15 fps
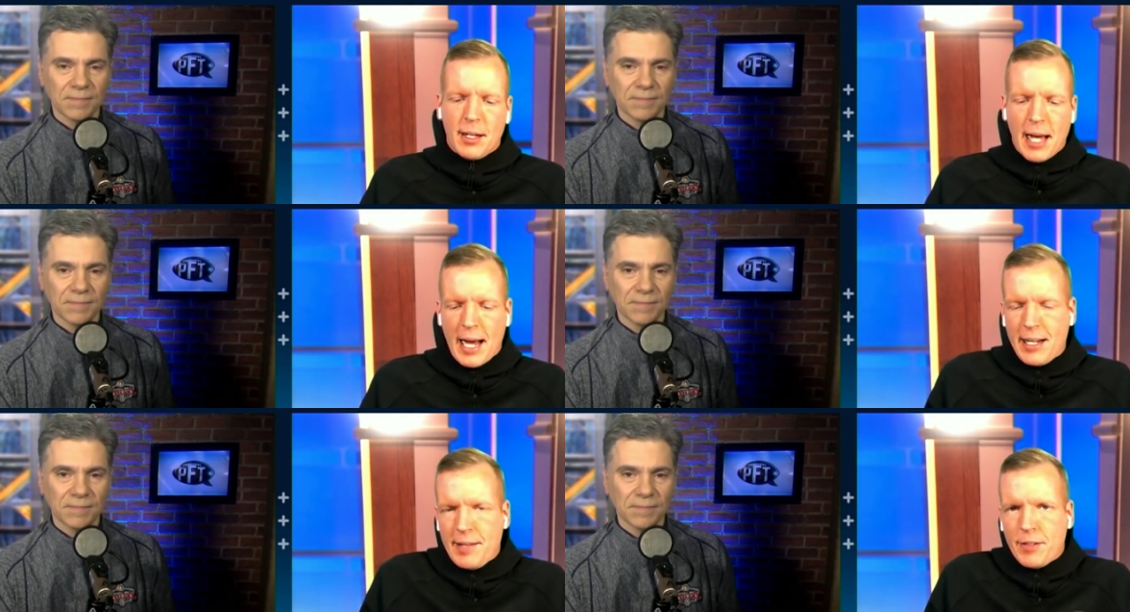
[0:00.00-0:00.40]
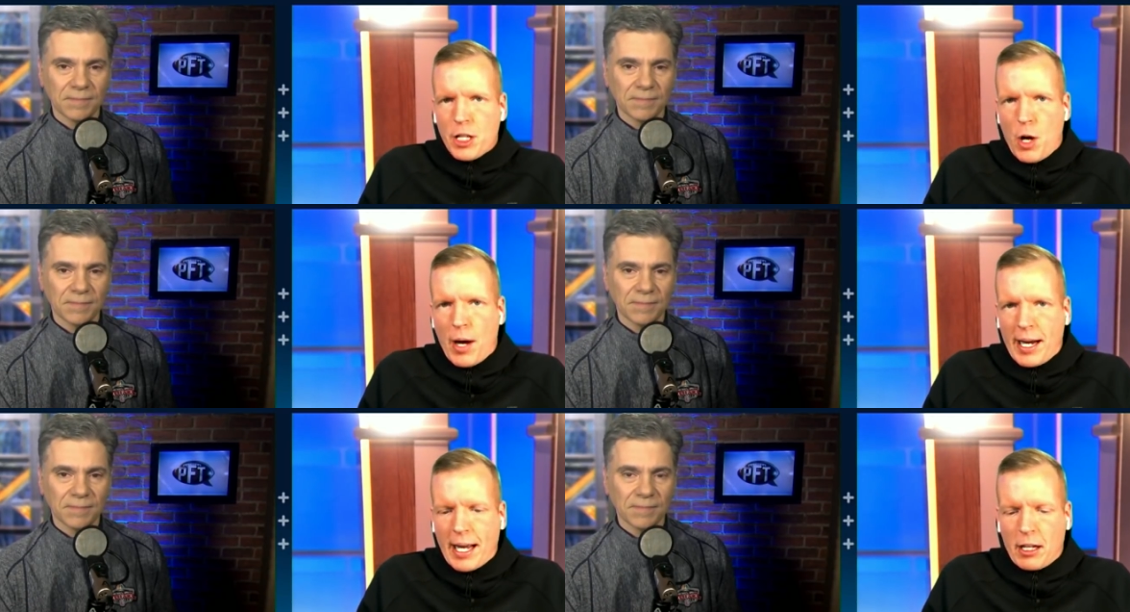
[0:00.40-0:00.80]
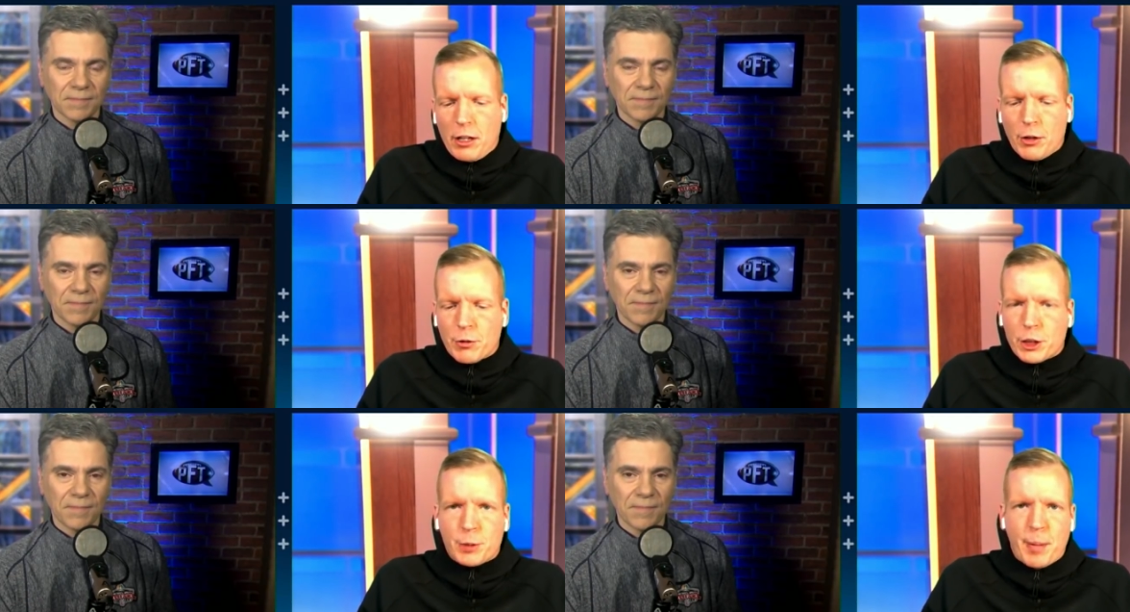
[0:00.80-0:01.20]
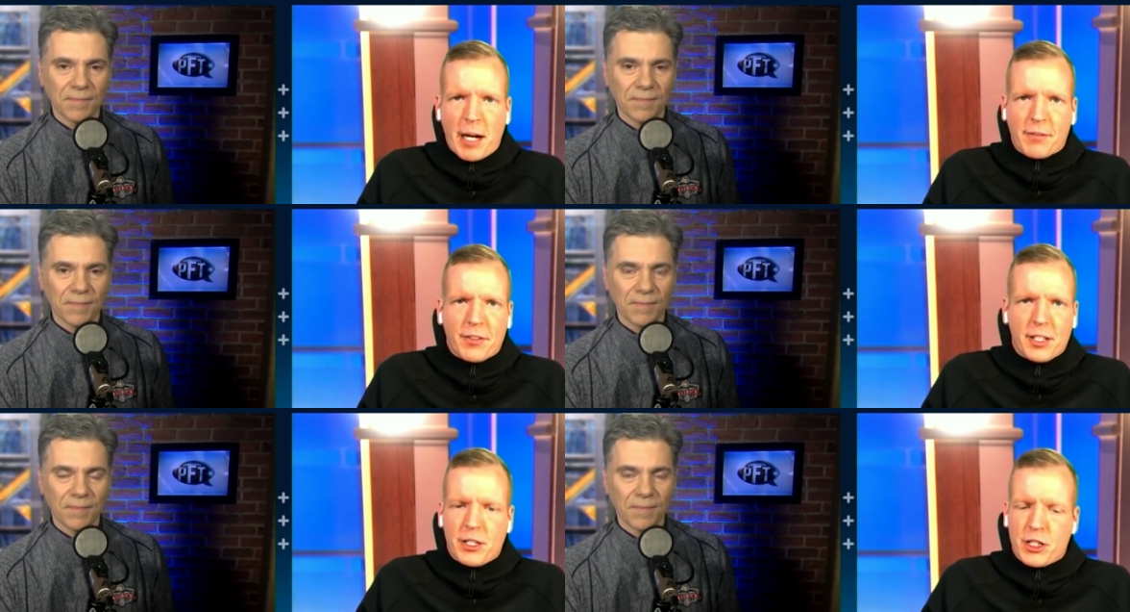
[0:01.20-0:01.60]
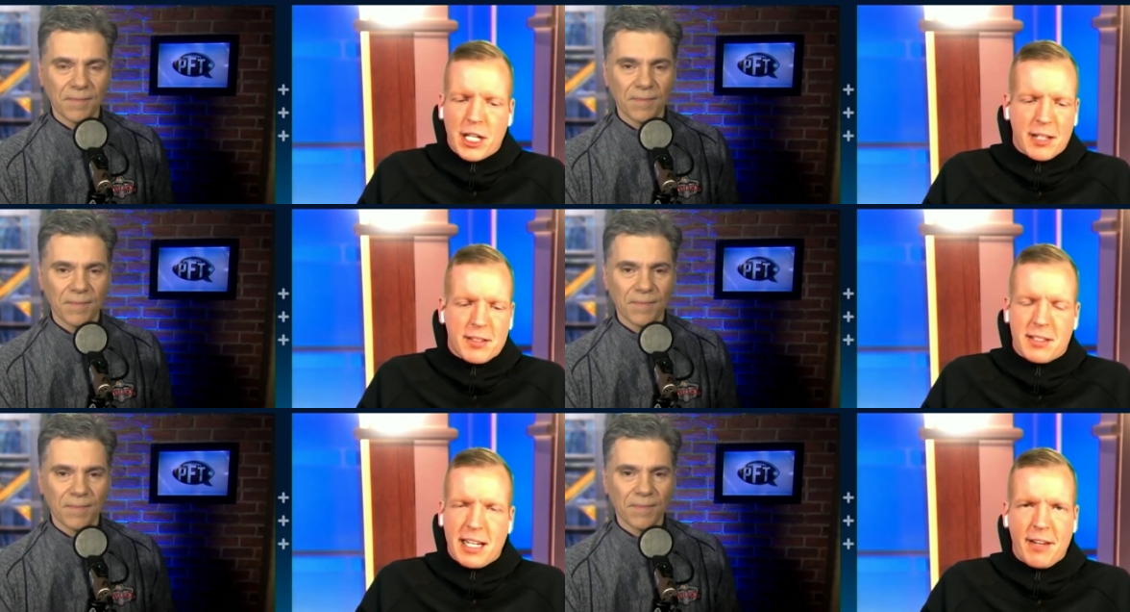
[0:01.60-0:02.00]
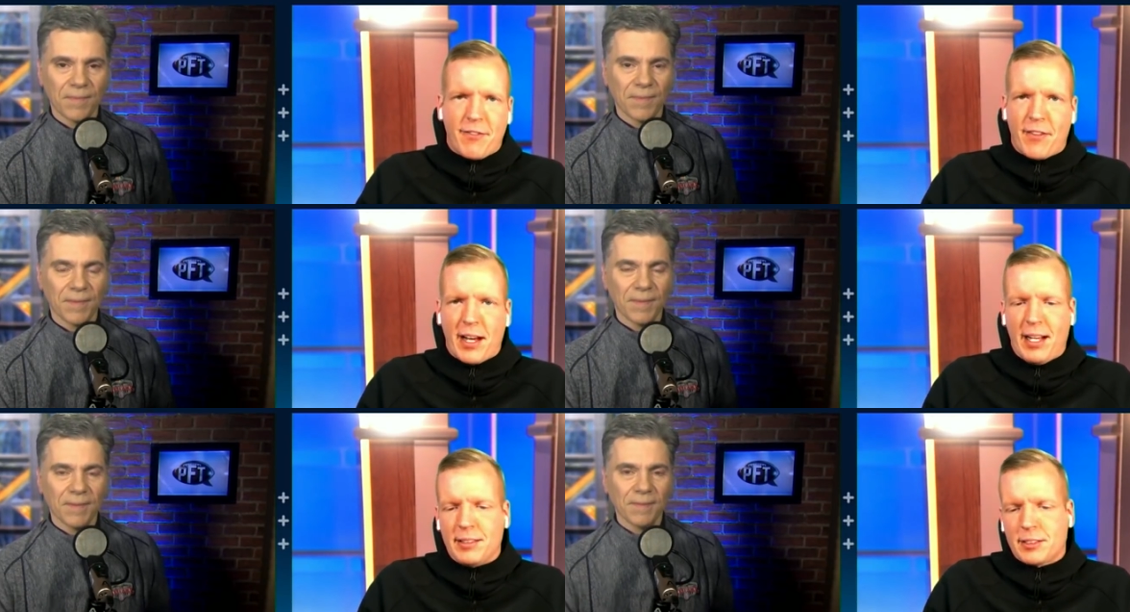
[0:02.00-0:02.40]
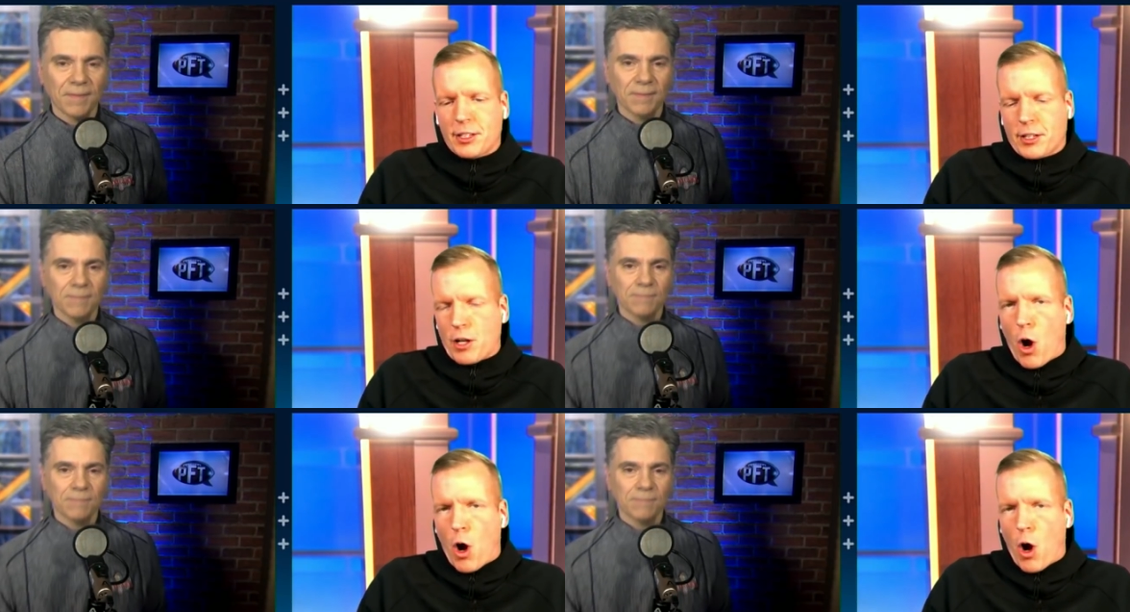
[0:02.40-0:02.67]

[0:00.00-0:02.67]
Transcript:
Speaker 1: And even though I got a little respect for the Jets defense, they're